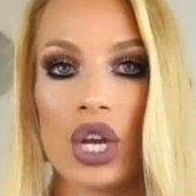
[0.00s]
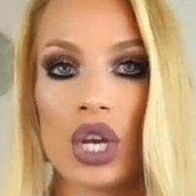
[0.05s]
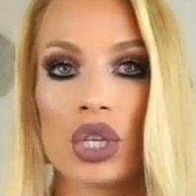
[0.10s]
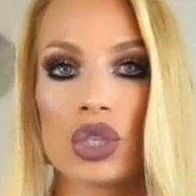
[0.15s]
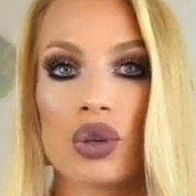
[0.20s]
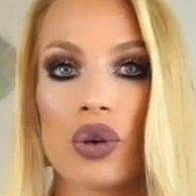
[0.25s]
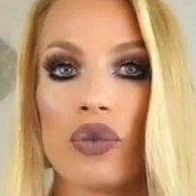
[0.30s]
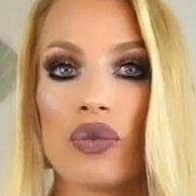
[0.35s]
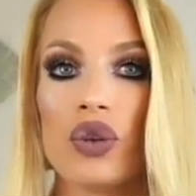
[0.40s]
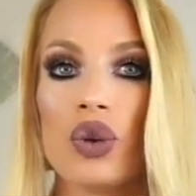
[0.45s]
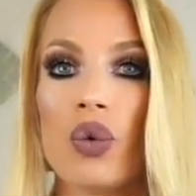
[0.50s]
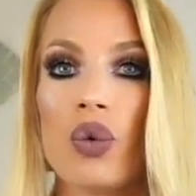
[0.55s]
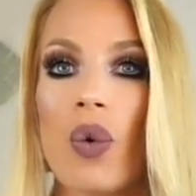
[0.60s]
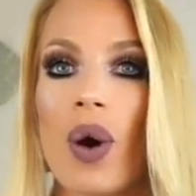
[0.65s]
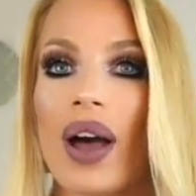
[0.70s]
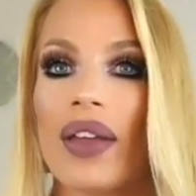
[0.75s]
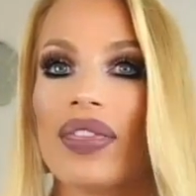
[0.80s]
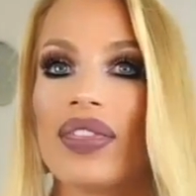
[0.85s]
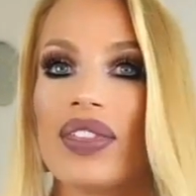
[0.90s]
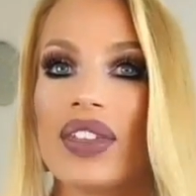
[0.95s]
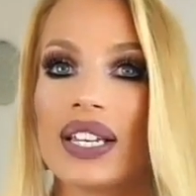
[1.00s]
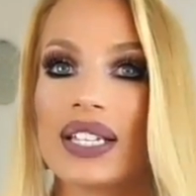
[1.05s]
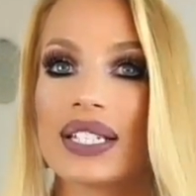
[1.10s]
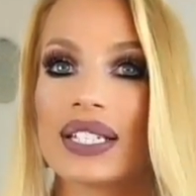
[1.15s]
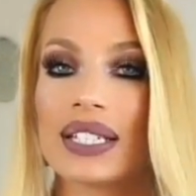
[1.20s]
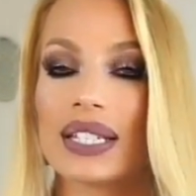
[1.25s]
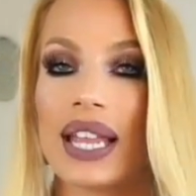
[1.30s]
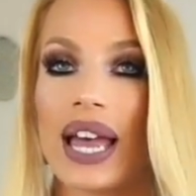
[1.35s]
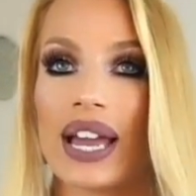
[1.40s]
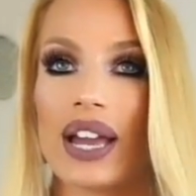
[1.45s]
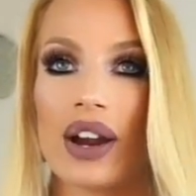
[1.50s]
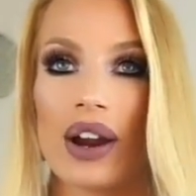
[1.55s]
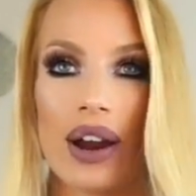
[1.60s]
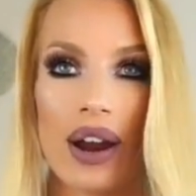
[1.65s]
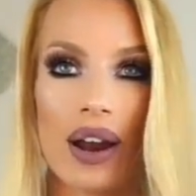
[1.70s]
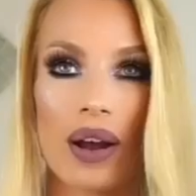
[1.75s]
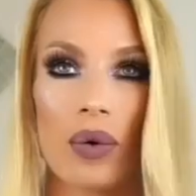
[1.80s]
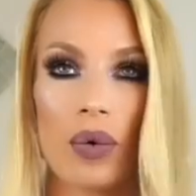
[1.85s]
So if you want this layer,